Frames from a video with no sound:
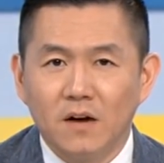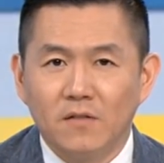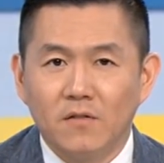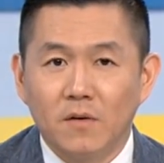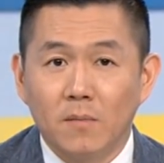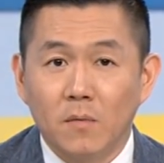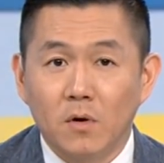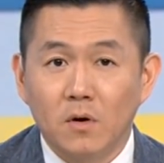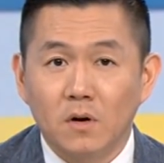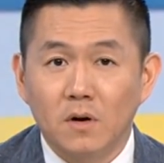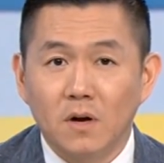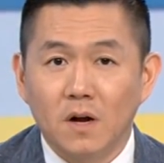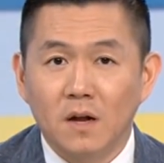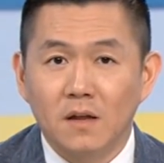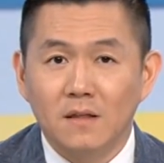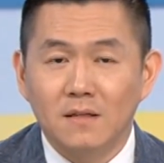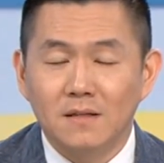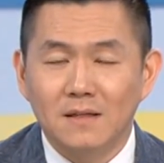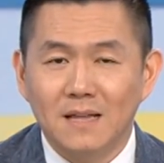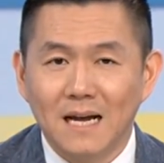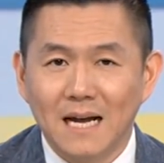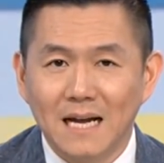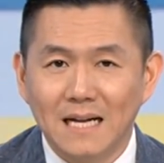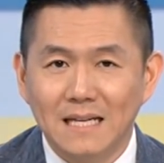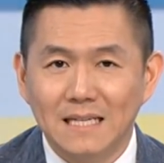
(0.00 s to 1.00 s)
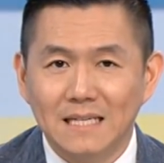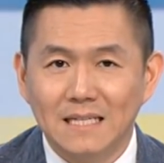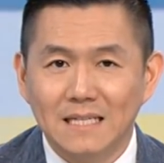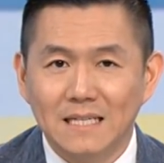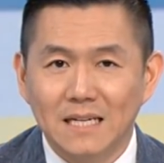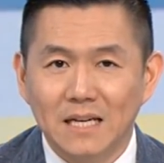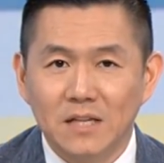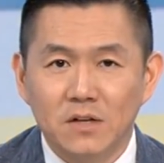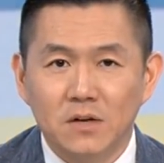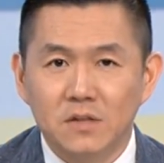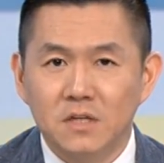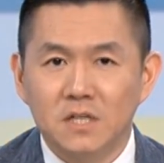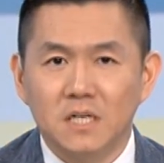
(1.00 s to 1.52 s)
For more on that
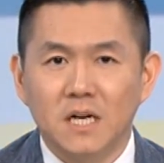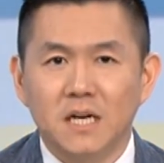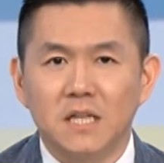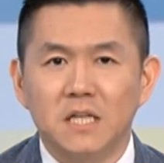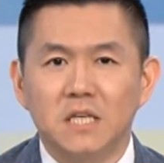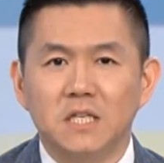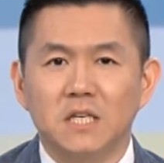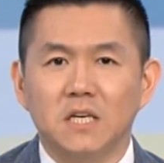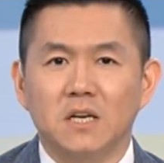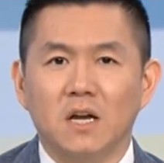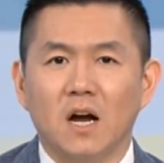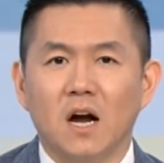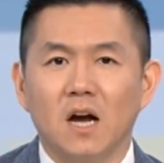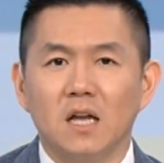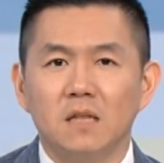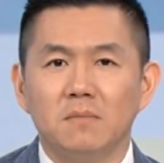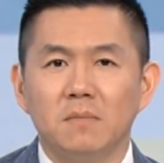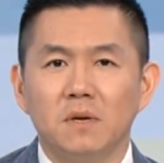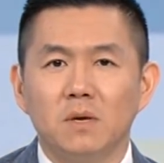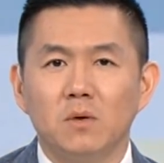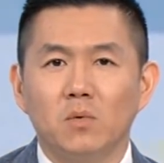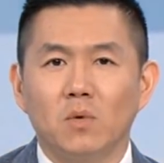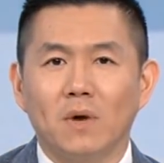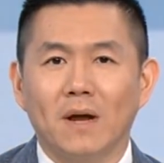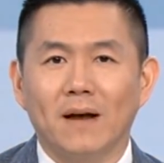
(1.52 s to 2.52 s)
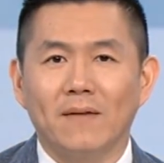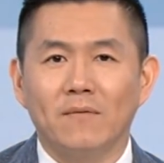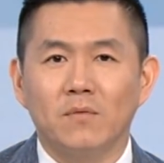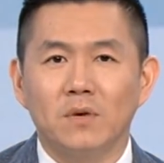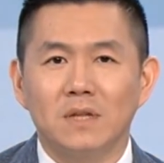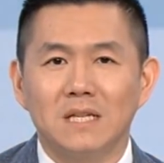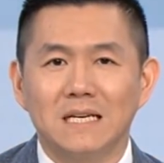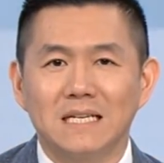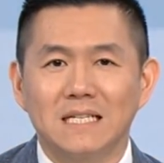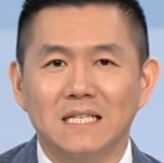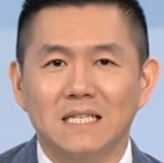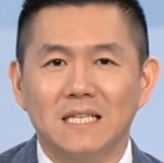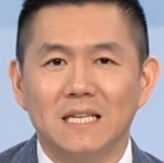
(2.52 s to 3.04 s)
and on the Chinese economy, we have
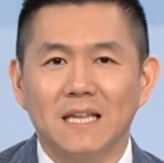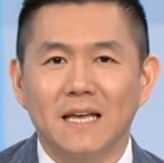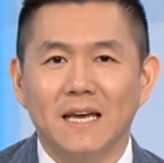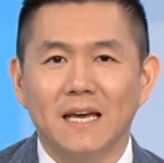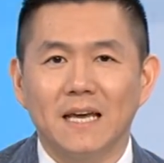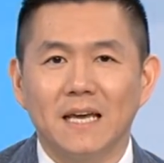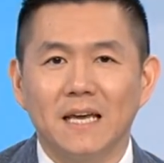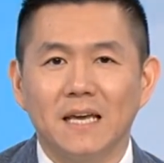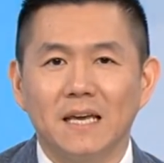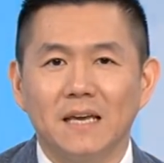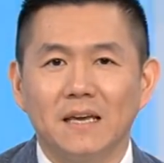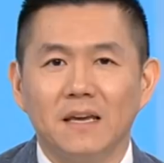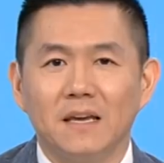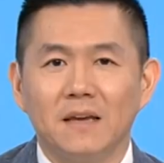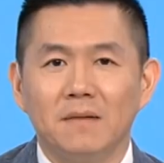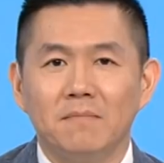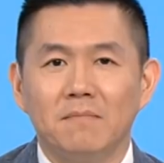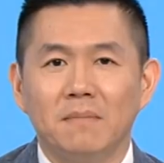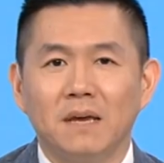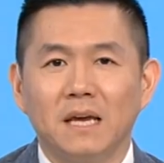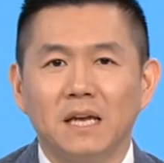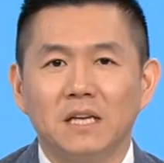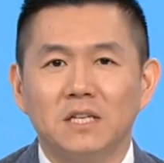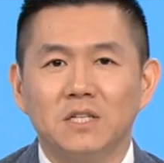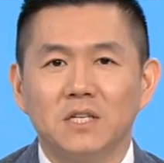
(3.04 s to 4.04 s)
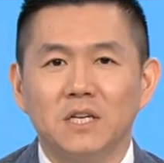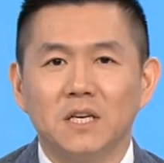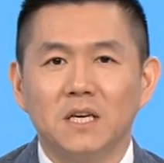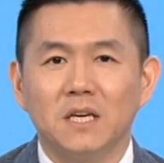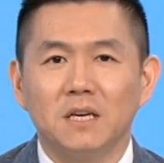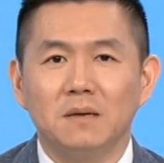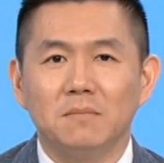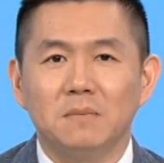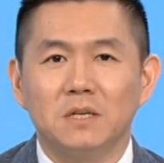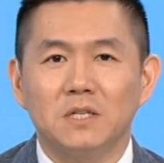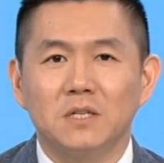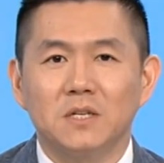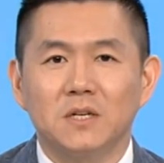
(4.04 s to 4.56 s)
with us today in
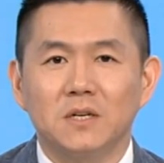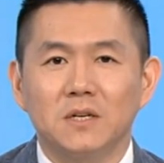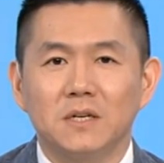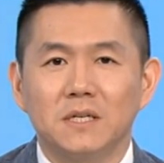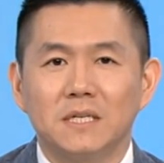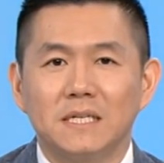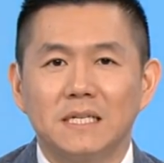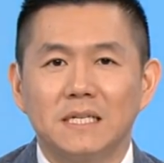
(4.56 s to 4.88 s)
Beijing Mr.